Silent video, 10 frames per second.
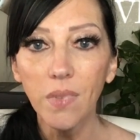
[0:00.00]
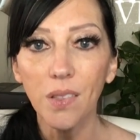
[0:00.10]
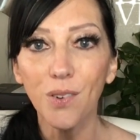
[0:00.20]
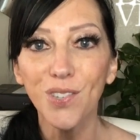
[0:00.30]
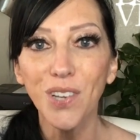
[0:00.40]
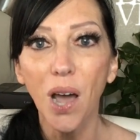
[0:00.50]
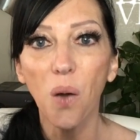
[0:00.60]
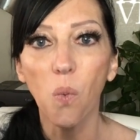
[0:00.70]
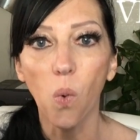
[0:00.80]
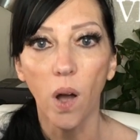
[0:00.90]
there's
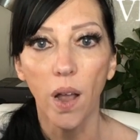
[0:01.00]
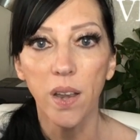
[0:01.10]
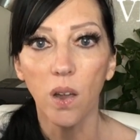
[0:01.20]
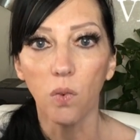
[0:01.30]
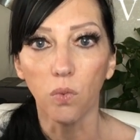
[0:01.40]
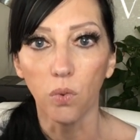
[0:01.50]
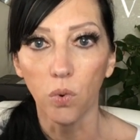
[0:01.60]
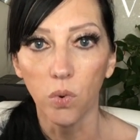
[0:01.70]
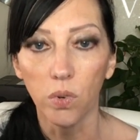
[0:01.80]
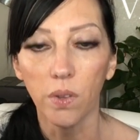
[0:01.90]
not one
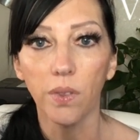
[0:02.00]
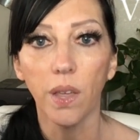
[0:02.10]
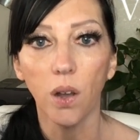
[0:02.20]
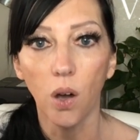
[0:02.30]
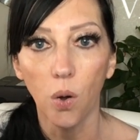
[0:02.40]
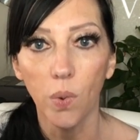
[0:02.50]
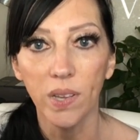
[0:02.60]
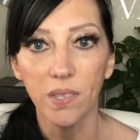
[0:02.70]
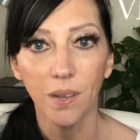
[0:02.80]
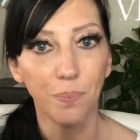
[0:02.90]
rule that
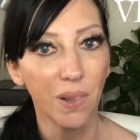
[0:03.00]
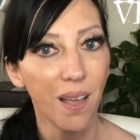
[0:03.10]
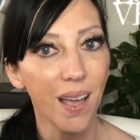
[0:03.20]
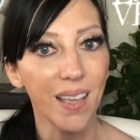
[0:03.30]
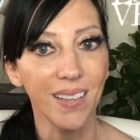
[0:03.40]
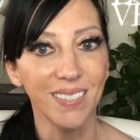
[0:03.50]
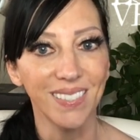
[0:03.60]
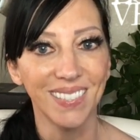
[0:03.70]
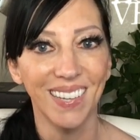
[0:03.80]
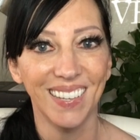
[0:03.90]
always
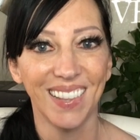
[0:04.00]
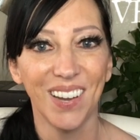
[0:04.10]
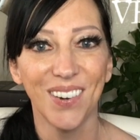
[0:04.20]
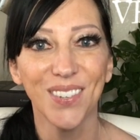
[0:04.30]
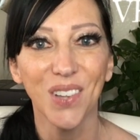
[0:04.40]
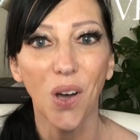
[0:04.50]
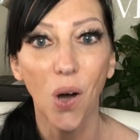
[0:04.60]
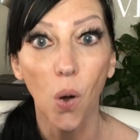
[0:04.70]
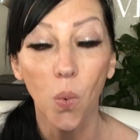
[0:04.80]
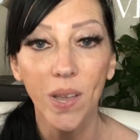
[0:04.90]
applies. There's
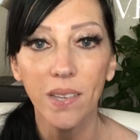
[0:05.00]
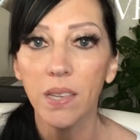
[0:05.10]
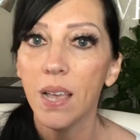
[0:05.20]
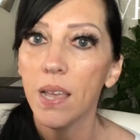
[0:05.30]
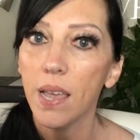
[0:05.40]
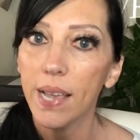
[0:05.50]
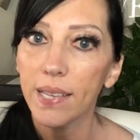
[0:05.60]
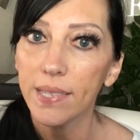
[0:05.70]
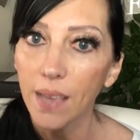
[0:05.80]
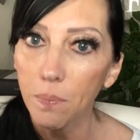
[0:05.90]
always
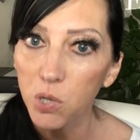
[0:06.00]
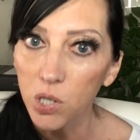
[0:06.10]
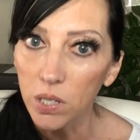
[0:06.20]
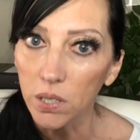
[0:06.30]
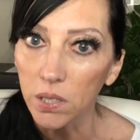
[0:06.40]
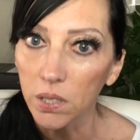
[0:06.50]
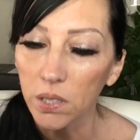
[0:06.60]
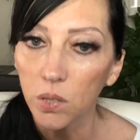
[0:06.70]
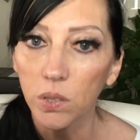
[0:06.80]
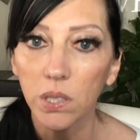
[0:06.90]
exceptions.
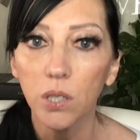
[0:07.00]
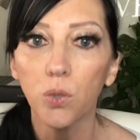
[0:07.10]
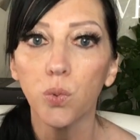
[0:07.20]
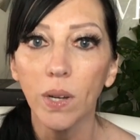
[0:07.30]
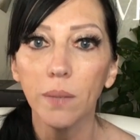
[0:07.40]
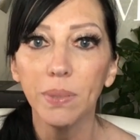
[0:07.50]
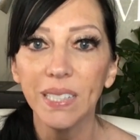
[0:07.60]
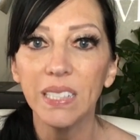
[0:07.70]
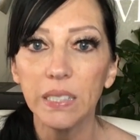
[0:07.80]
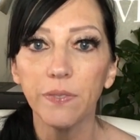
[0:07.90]
So it's
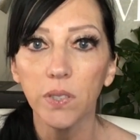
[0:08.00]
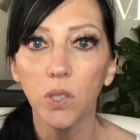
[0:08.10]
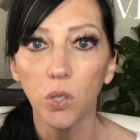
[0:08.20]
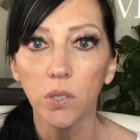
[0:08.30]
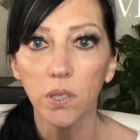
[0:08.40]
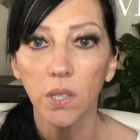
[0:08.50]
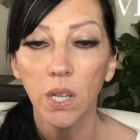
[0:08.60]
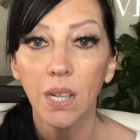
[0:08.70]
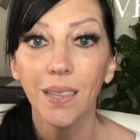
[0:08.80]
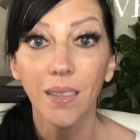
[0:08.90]
incredibly difficult
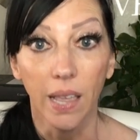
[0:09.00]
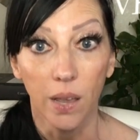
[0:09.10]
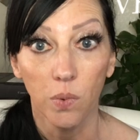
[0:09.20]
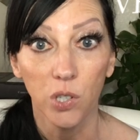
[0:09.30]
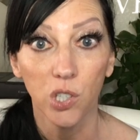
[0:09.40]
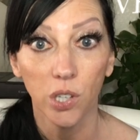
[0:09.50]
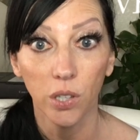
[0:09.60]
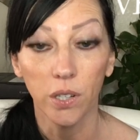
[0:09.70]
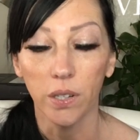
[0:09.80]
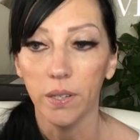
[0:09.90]
language to
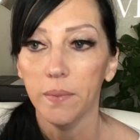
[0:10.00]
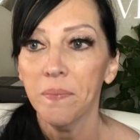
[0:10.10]
learn.